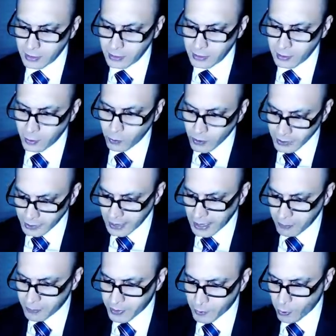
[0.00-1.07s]
Now, what had
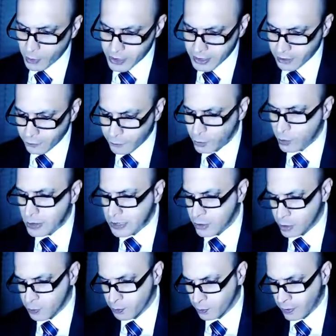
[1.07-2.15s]
happened was that a few
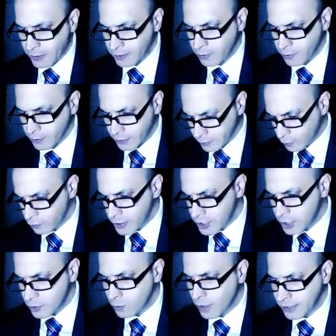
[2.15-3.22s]
years prior, and the
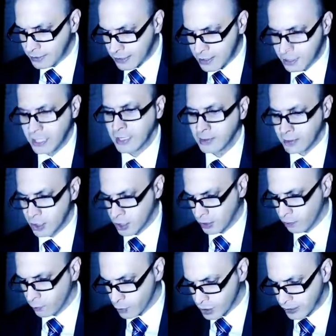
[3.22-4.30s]
reason why they set this
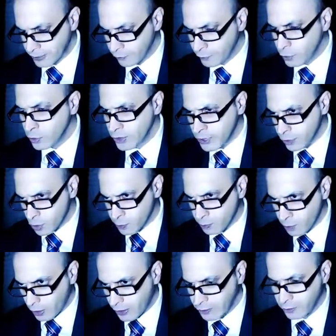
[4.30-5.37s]
up was that a few years
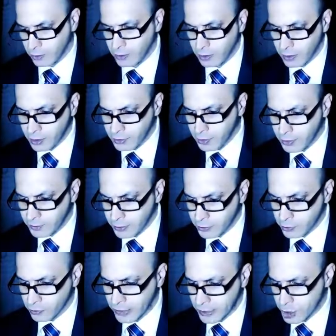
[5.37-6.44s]
prior, under the
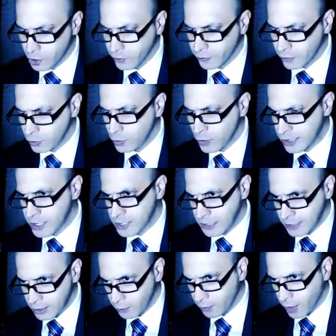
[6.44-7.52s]
direction of the US
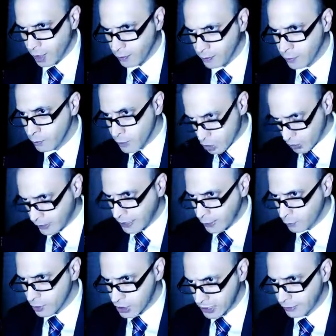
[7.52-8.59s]
State Department, which again
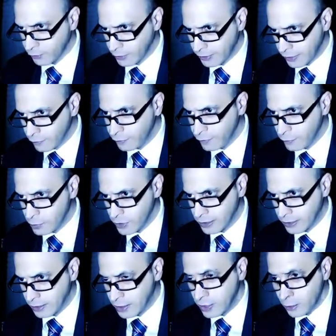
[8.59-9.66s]
was heavily
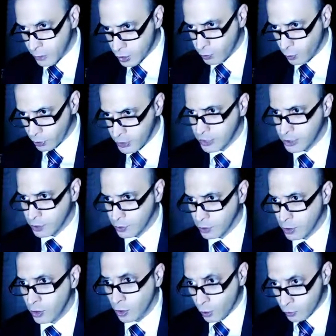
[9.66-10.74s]
infiltrated, which wanted
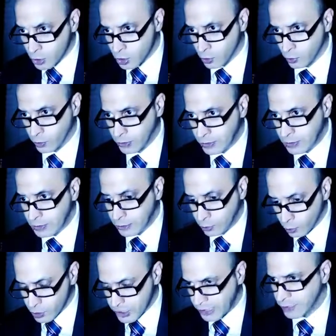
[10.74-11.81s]
to also,
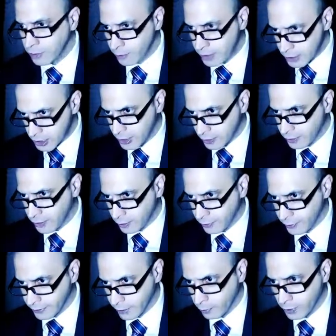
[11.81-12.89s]
those elements in there
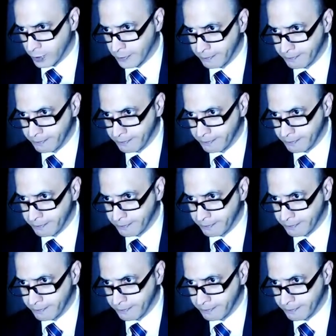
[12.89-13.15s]
that were